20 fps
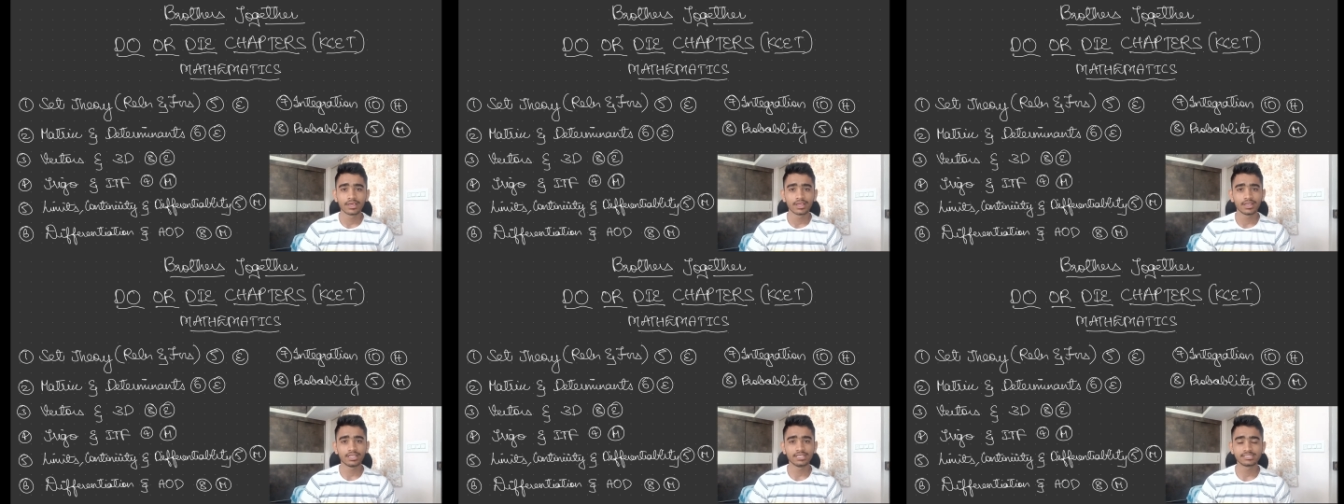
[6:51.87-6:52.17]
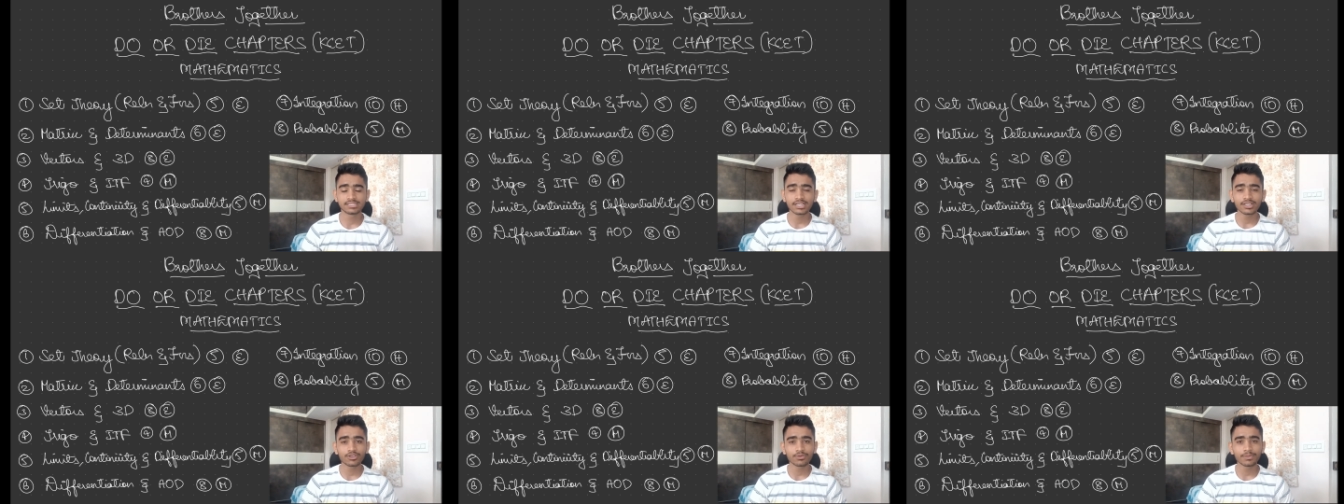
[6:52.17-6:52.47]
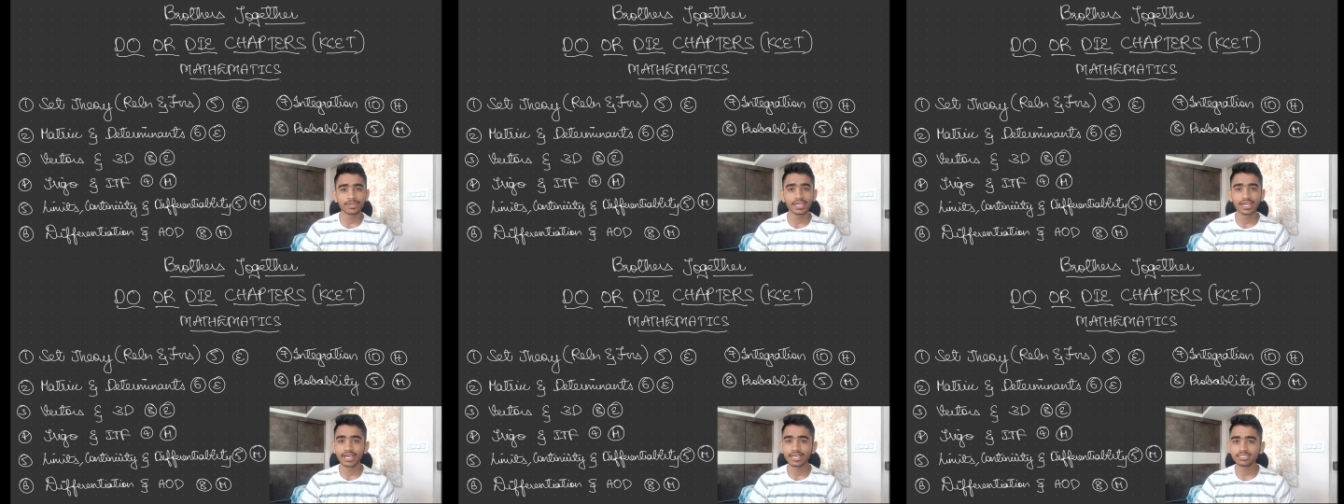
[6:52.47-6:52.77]
listen to
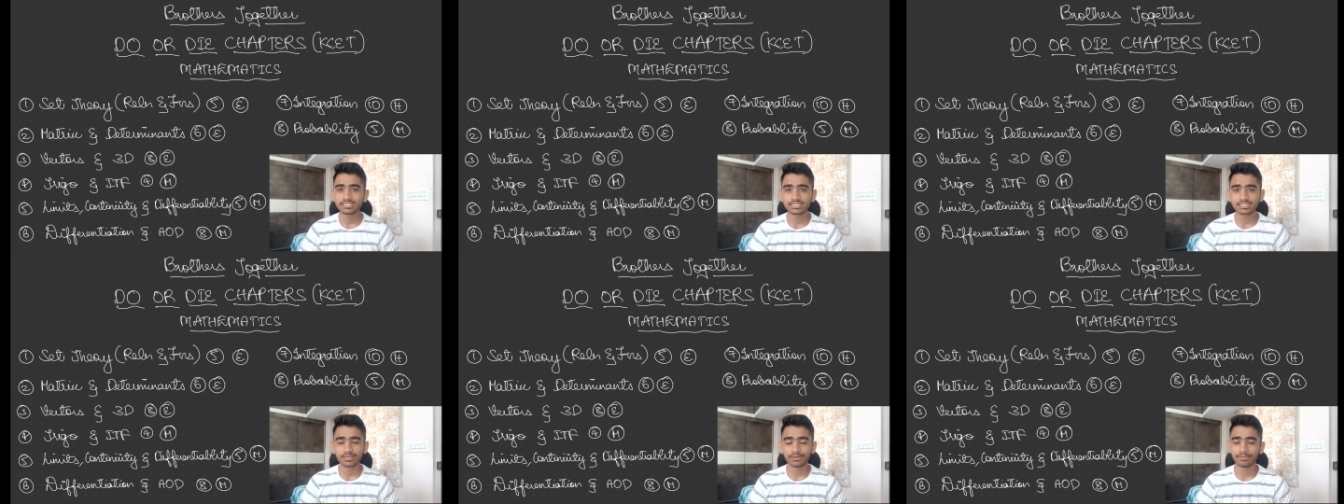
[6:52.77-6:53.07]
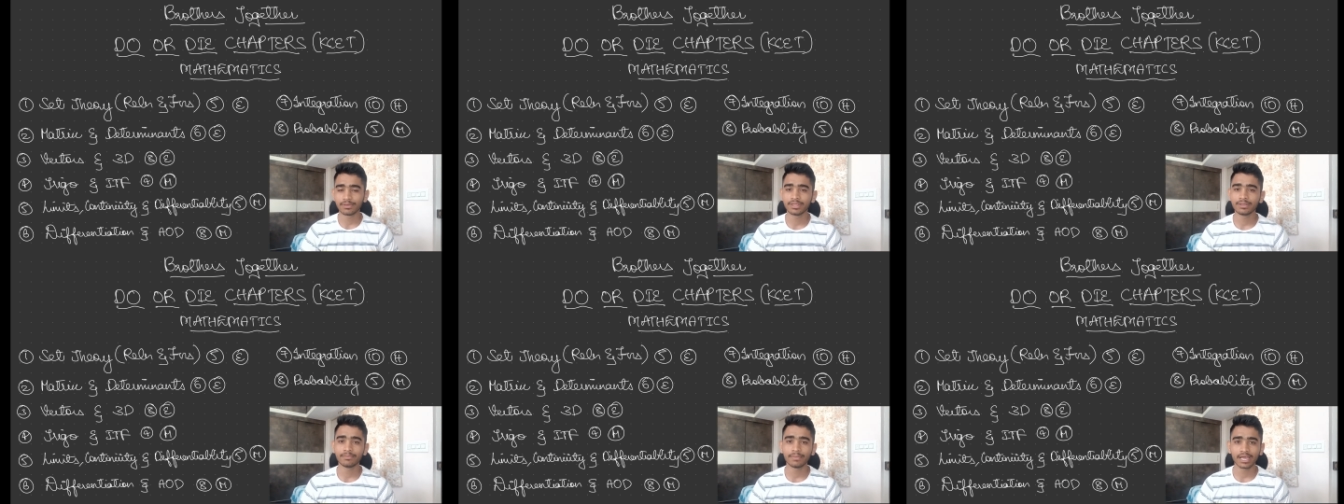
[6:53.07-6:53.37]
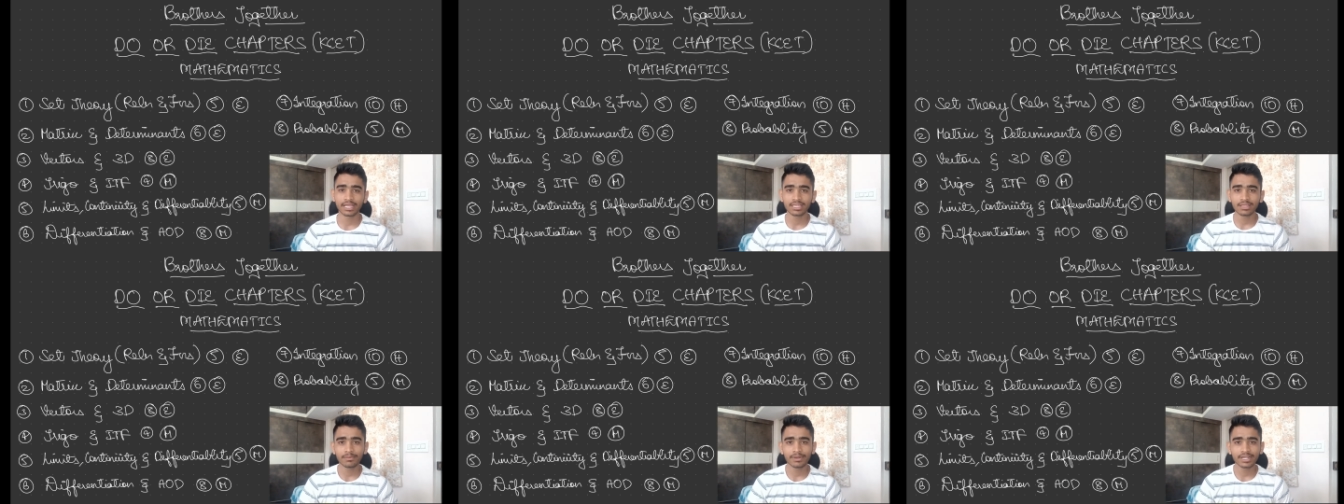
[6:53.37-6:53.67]
me guys in
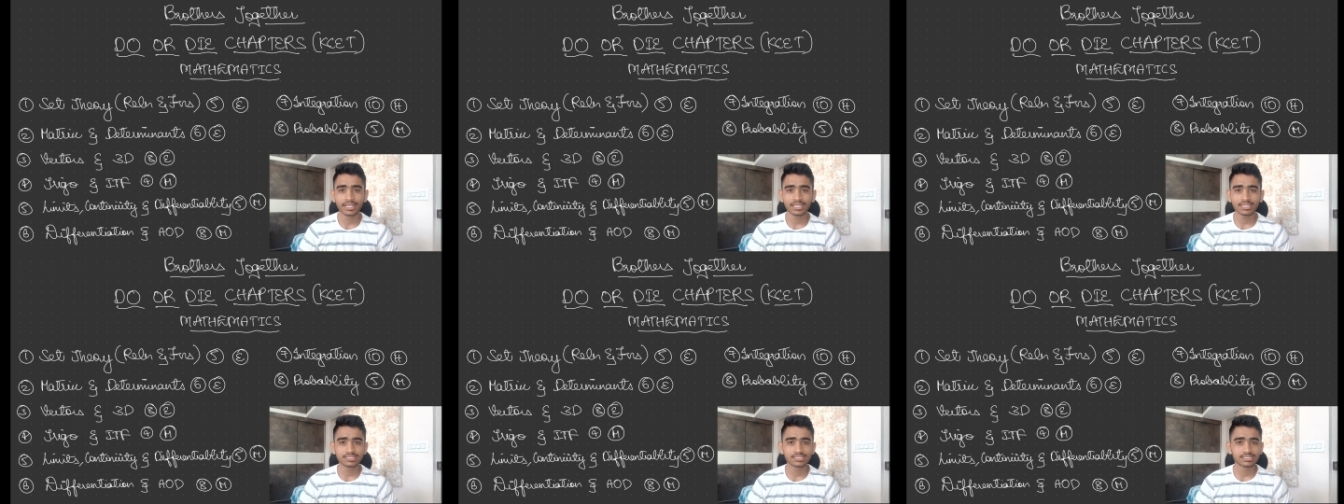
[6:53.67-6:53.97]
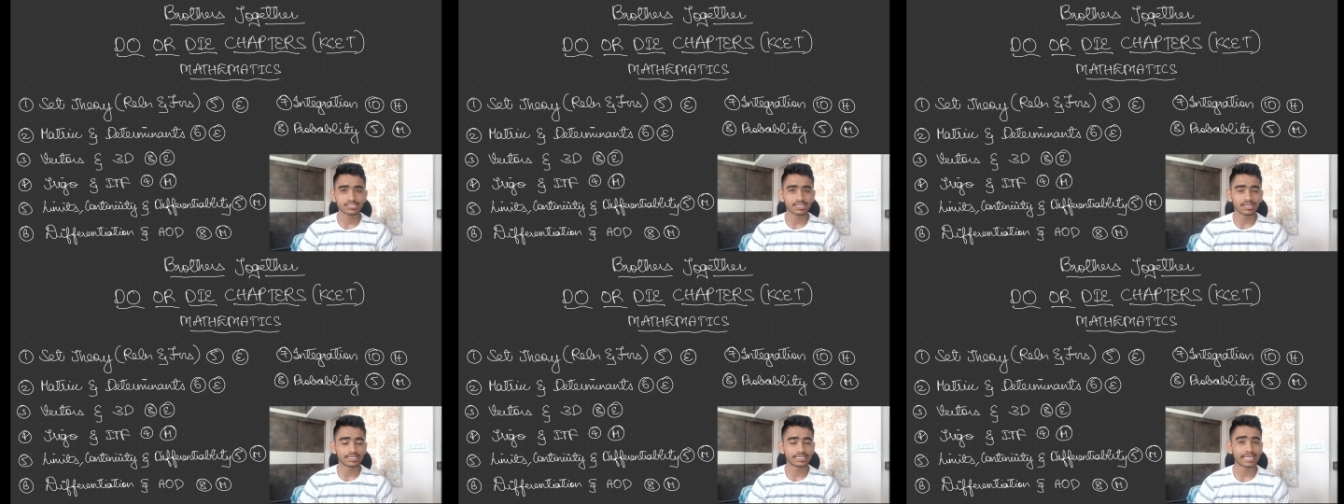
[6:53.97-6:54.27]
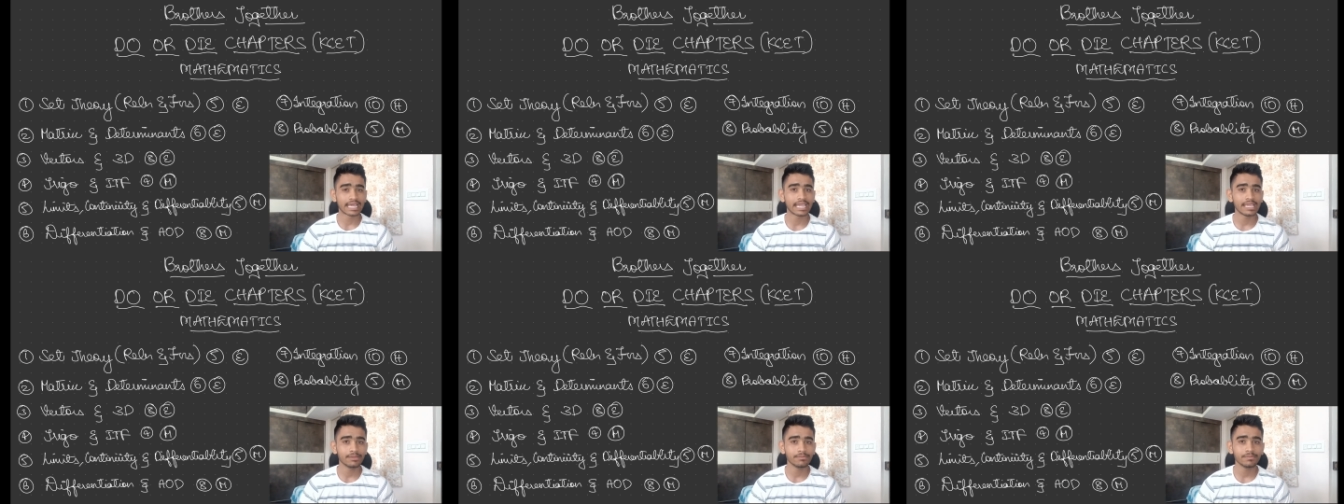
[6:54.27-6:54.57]
mathematics
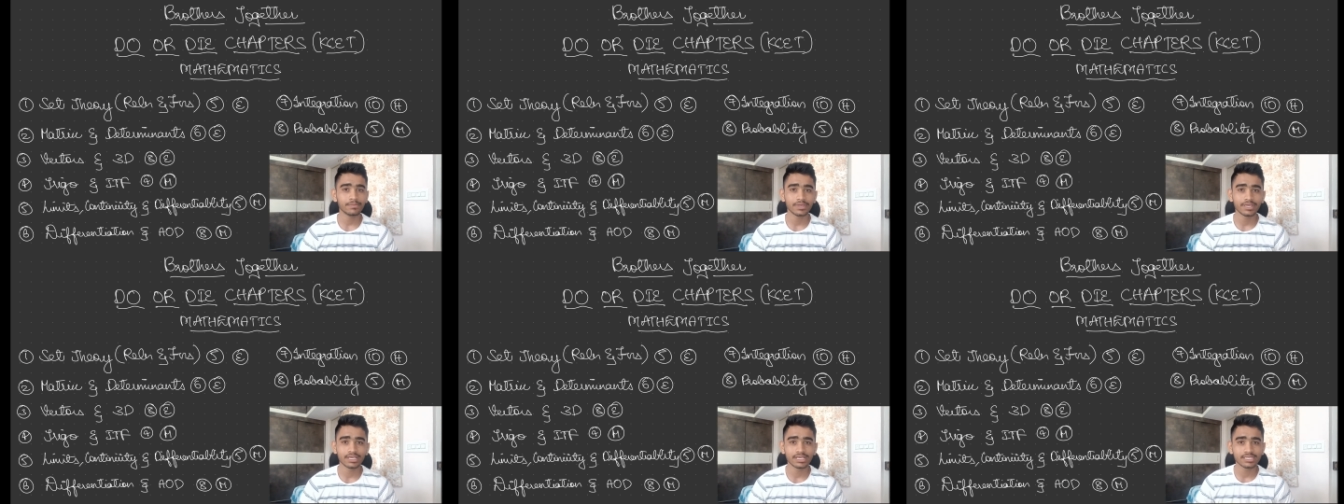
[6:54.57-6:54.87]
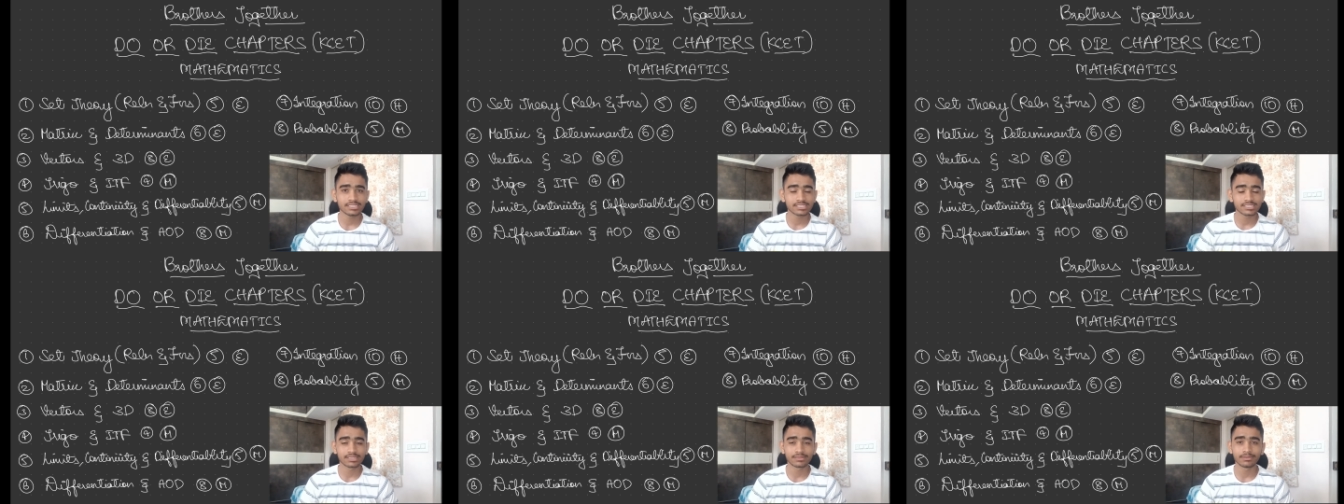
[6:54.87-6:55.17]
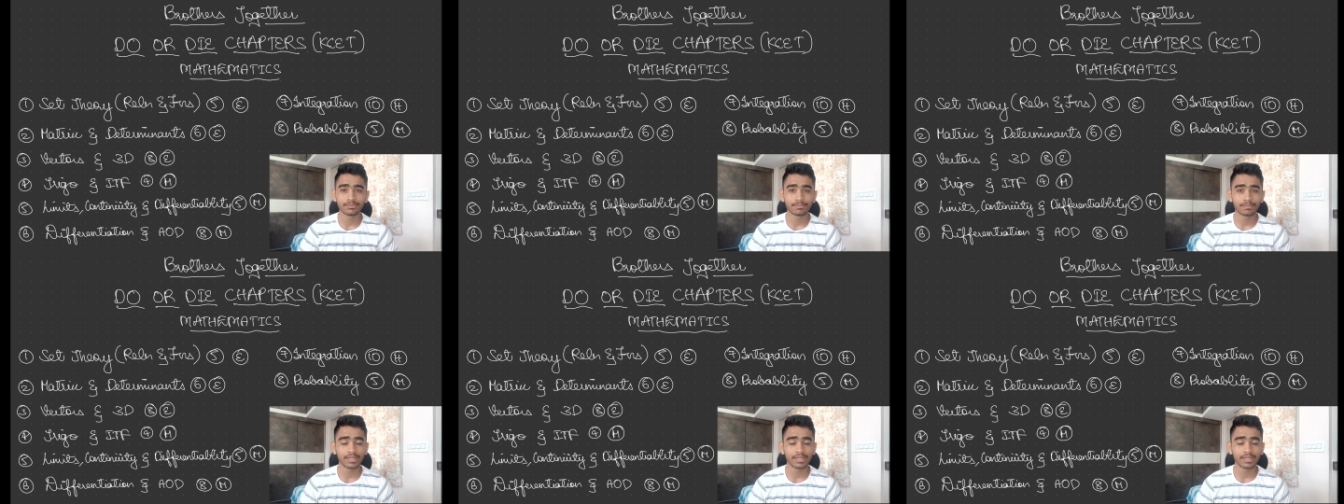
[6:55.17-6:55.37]
time is